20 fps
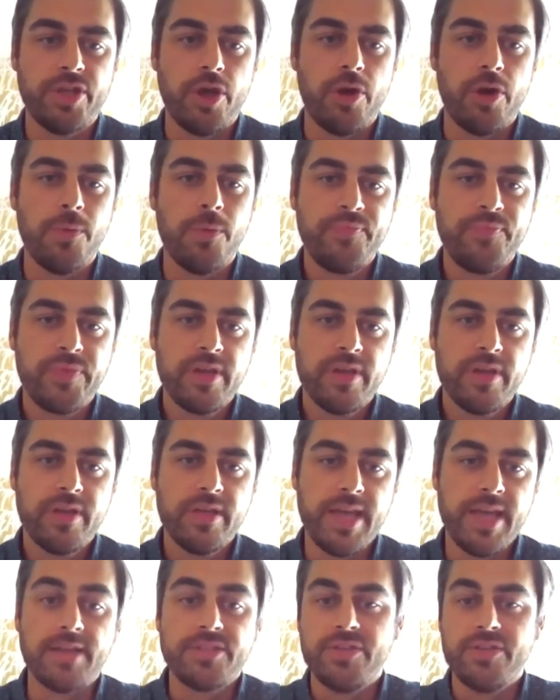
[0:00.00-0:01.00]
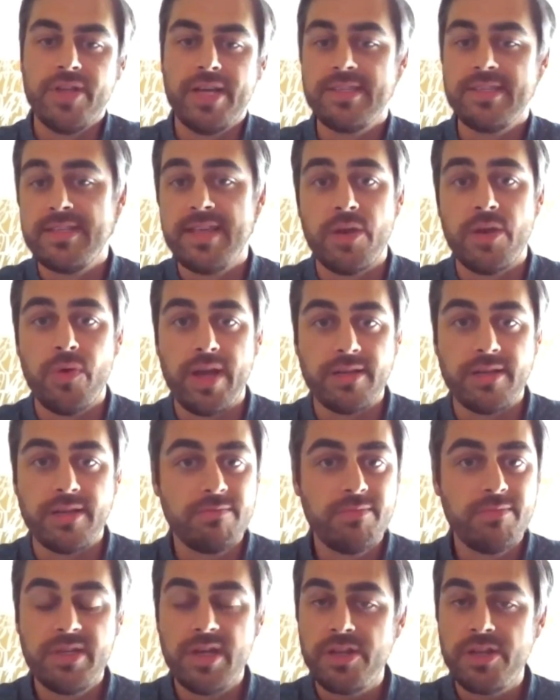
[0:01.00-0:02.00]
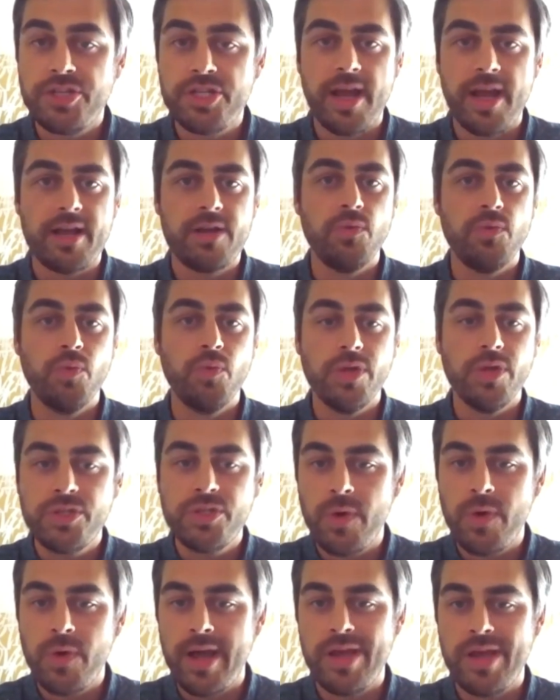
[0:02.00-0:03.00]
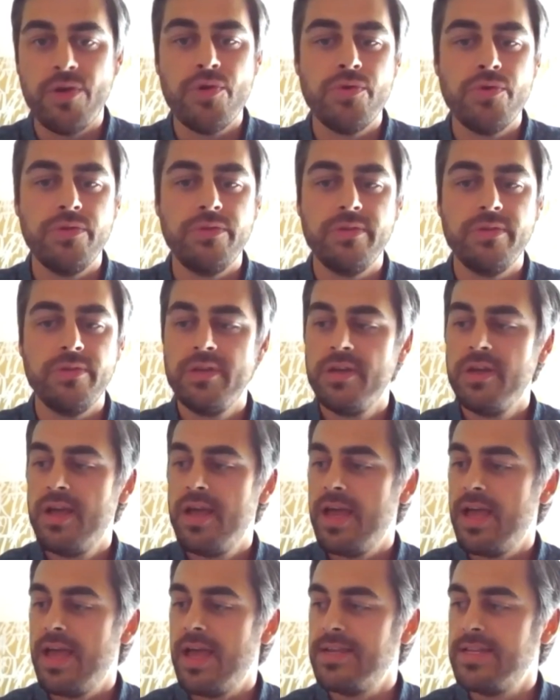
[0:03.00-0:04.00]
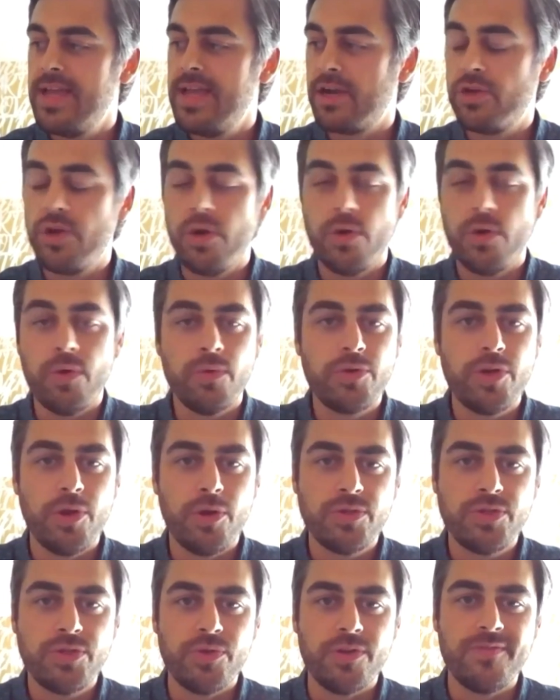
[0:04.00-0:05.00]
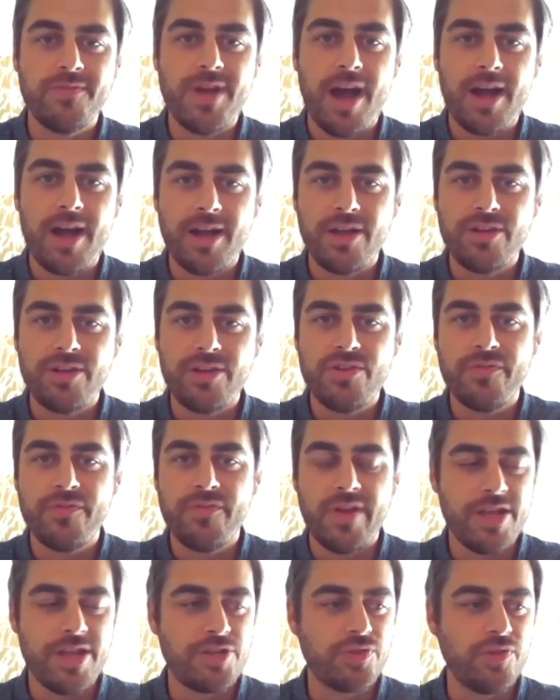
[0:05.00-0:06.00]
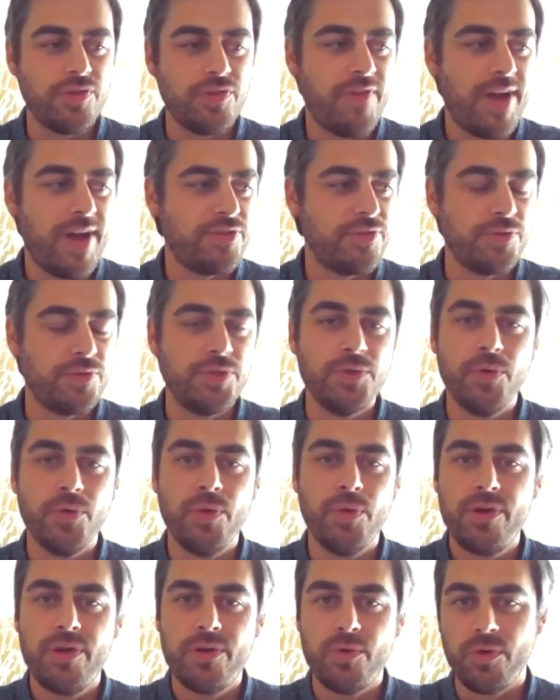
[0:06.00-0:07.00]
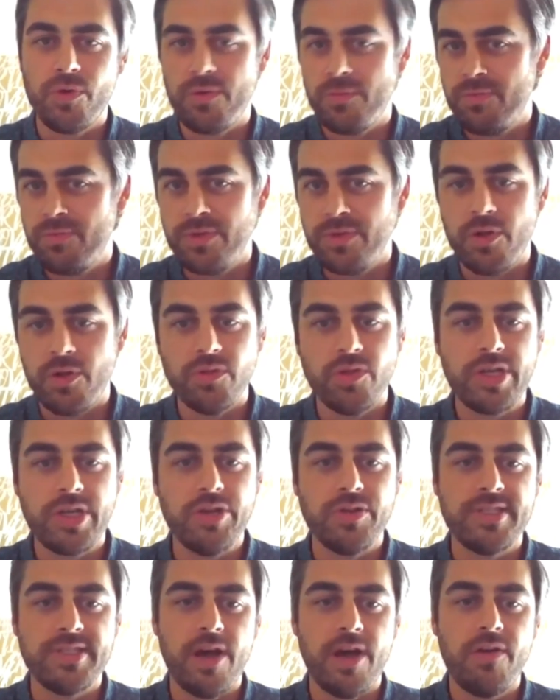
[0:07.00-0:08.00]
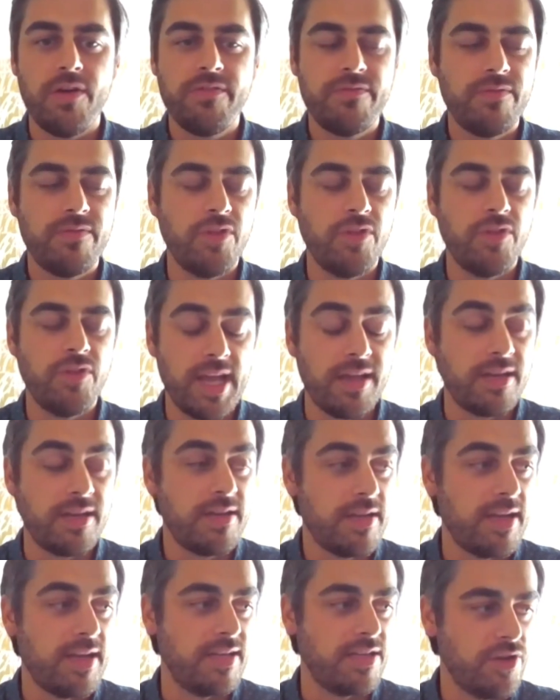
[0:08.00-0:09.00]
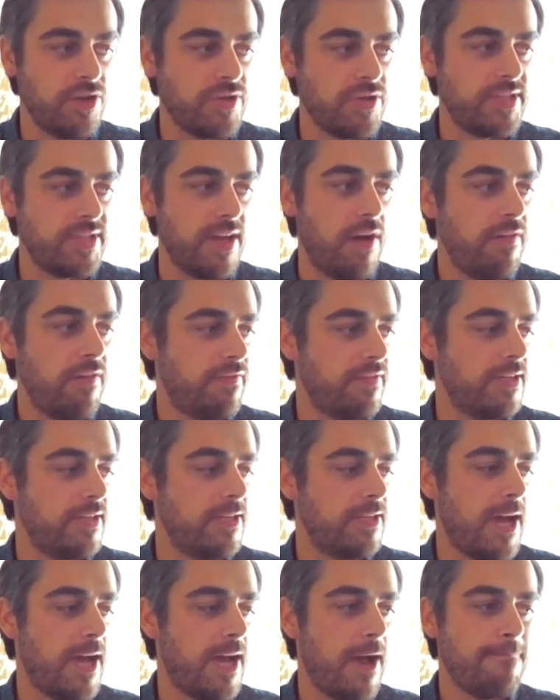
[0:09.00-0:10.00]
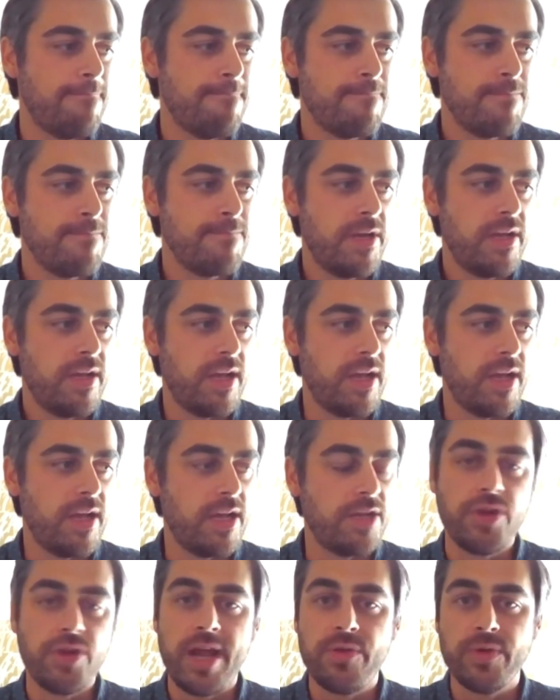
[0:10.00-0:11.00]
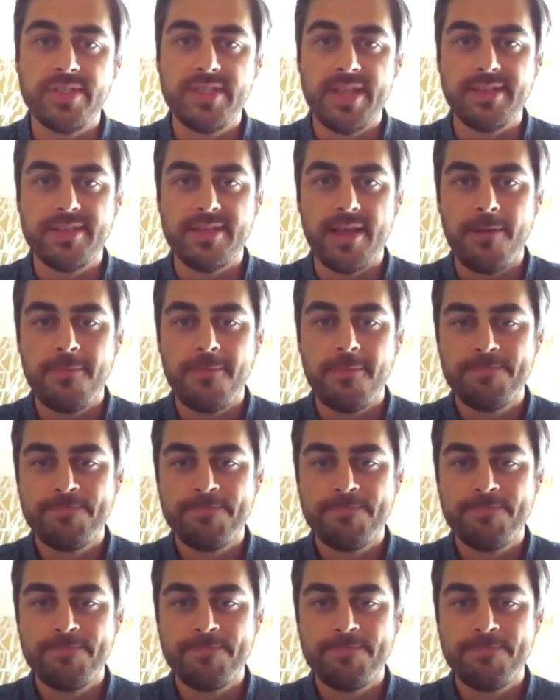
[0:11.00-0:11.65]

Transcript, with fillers: So, yeah, so that's the takeaway. Gut check: what do I own? And yeah, go go sort of knock on your financial advisor's door, or you know, look yourself, look at it yourself, and. Uh, and try to assess that.